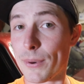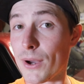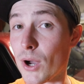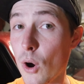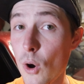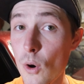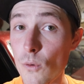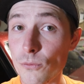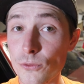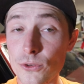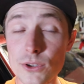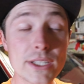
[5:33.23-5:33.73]
but
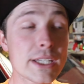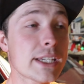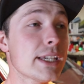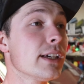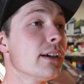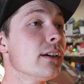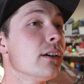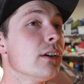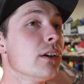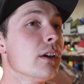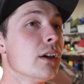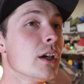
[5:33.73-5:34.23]

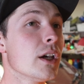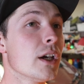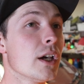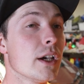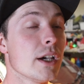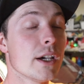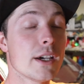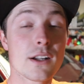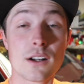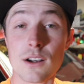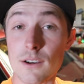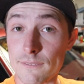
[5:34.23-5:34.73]
hopefully
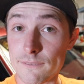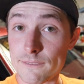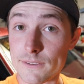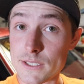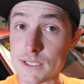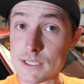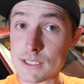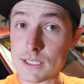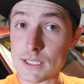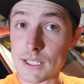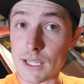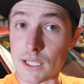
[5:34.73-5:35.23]
it all
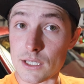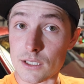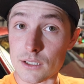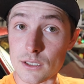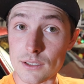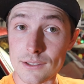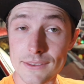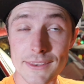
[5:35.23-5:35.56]
fits together.